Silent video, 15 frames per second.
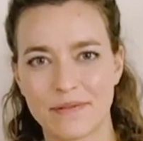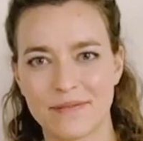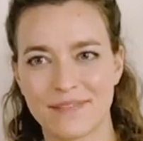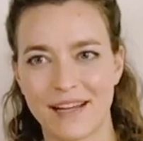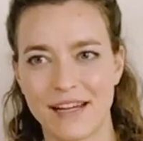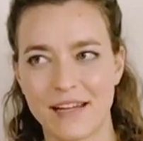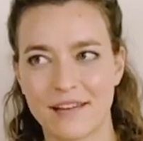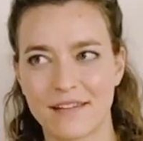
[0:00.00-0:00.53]

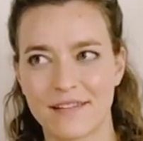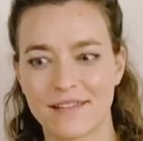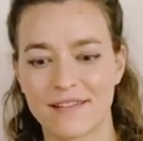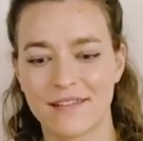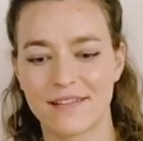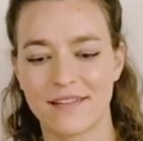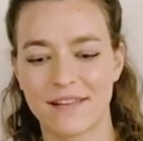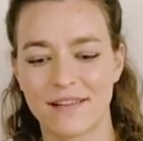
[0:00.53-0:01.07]
Like,
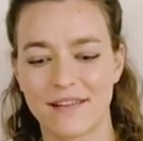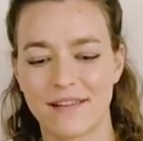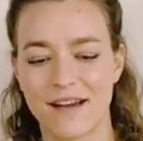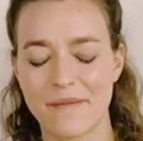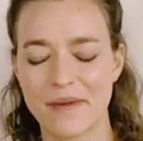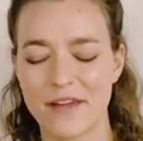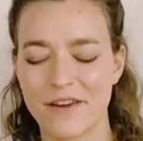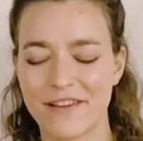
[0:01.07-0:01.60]

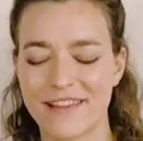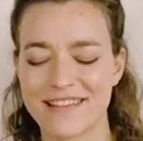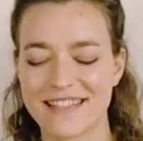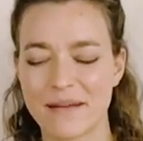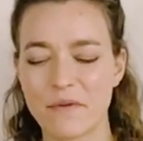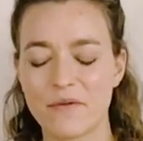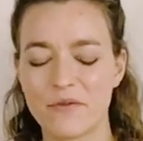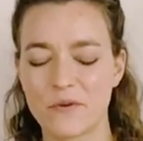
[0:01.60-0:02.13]
I'm hearing that
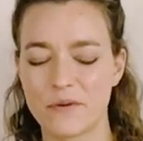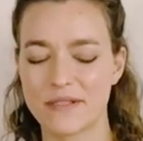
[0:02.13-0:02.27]
some of you,